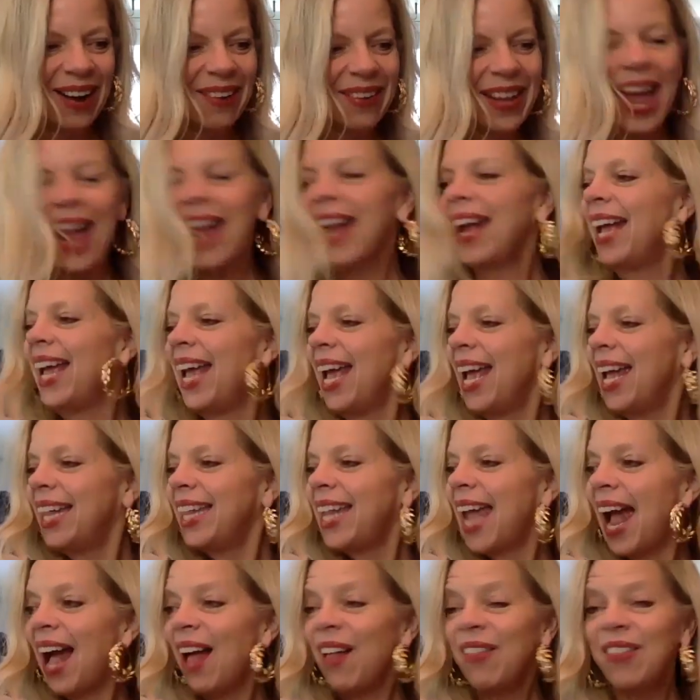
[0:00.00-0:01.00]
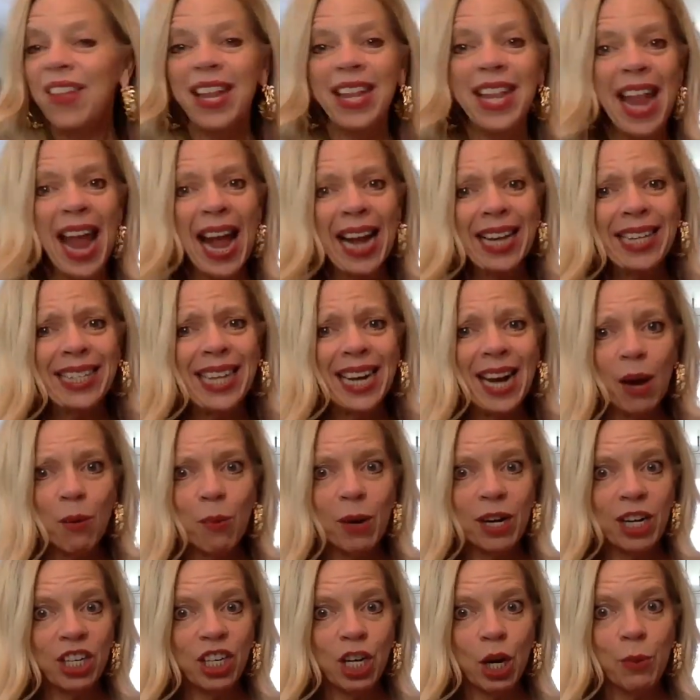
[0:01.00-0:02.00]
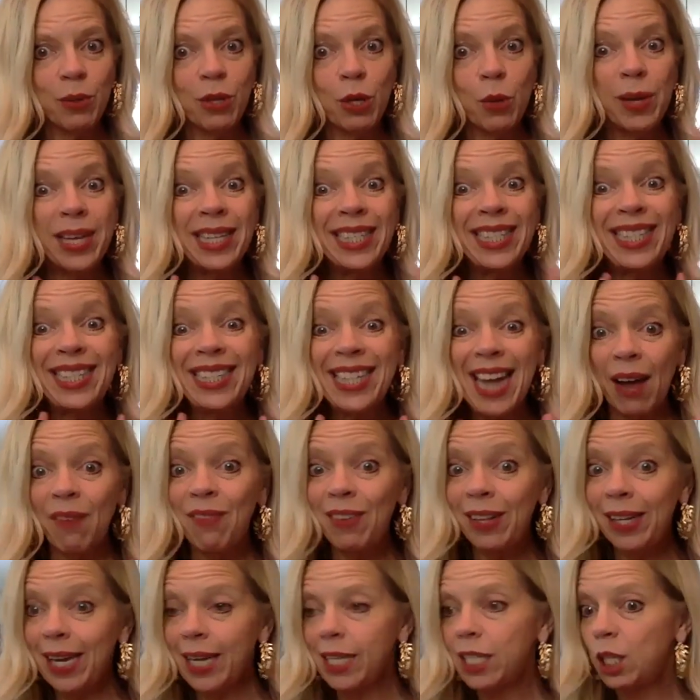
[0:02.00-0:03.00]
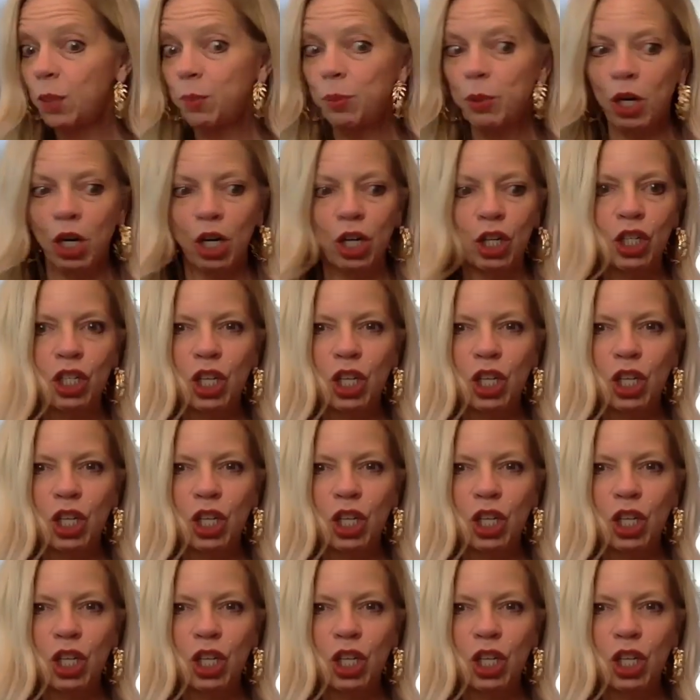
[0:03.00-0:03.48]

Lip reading: Okay, now the next thing I want to share with you is definitely a splurge.